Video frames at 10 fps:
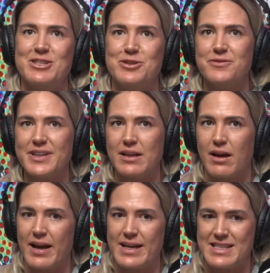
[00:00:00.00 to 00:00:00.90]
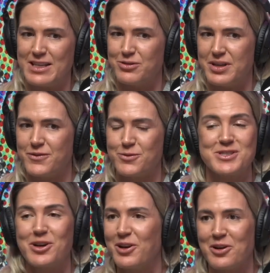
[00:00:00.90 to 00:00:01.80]
did you realise that your gift
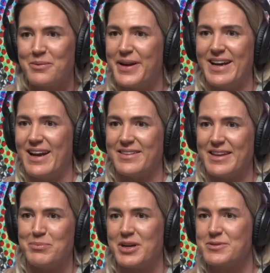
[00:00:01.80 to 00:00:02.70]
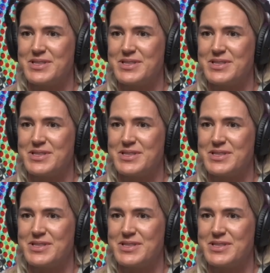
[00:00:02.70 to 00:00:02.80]
was no longer being an athlete, but